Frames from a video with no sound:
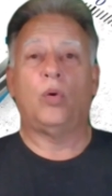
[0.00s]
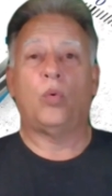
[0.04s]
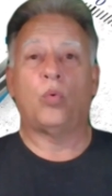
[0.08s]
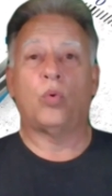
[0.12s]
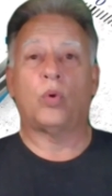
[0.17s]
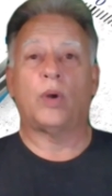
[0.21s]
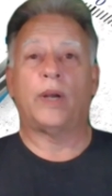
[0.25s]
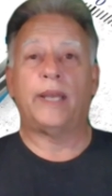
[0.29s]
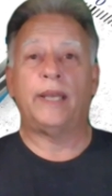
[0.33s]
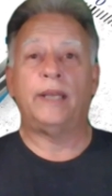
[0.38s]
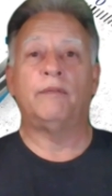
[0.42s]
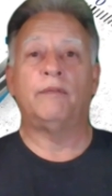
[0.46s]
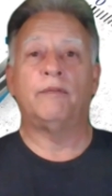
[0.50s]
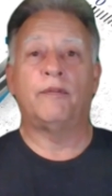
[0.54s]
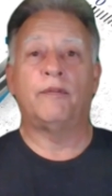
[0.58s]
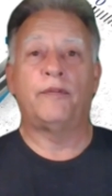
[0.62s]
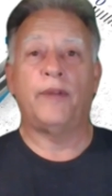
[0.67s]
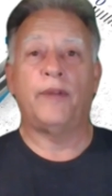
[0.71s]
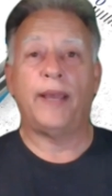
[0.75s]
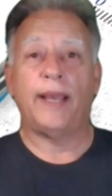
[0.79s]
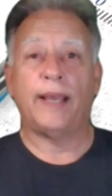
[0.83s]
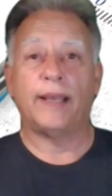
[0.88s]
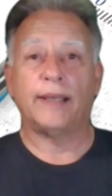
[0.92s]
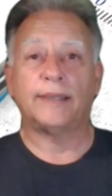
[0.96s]
or
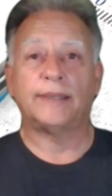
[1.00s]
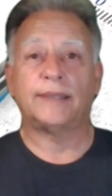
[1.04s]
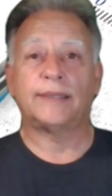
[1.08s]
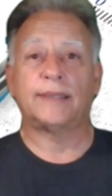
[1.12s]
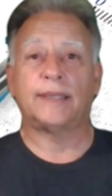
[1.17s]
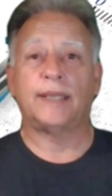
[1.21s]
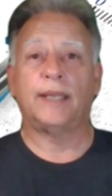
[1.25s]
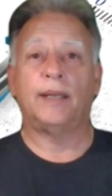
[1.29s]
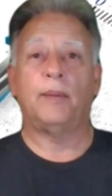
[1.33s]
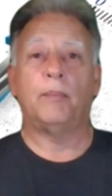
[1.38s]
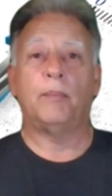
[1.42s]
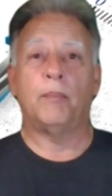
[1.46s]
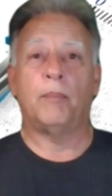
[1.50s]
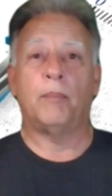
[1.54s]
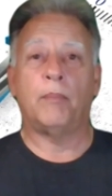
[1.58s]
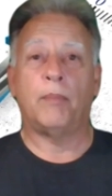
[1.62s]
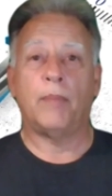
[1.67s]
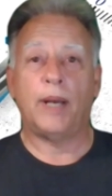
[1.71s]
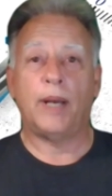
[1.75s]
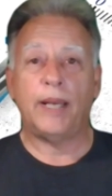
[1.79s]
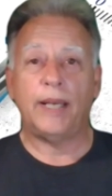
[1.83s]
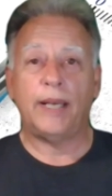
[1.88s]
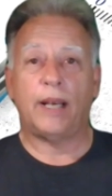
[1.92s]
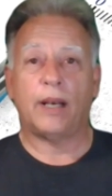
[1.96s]
invest
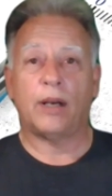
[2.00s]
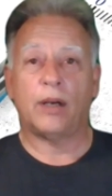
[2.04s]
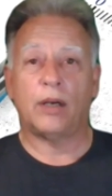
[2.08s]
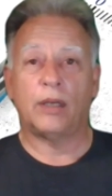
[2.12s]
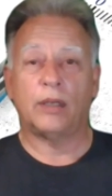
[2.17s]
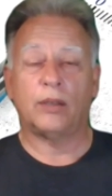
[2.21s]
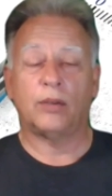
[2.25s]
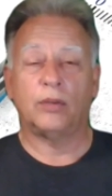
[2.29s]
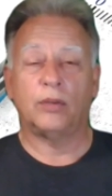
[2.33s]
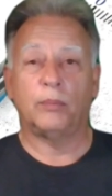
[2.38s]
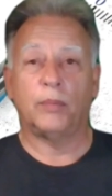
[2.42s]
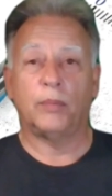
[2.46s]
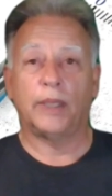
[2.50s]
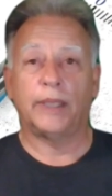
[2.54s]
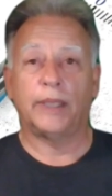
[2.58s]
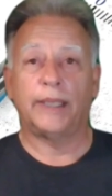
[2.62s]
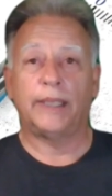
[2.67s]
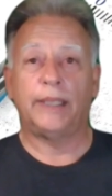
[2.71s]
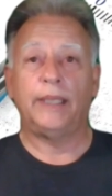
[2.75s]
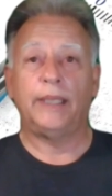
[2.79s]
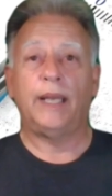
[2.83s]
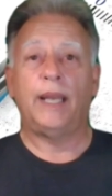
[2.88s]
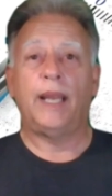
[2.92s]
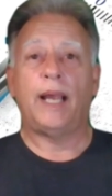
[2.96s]
my hard-earned
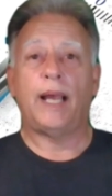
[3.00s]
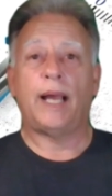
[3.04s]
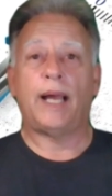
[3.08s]
money,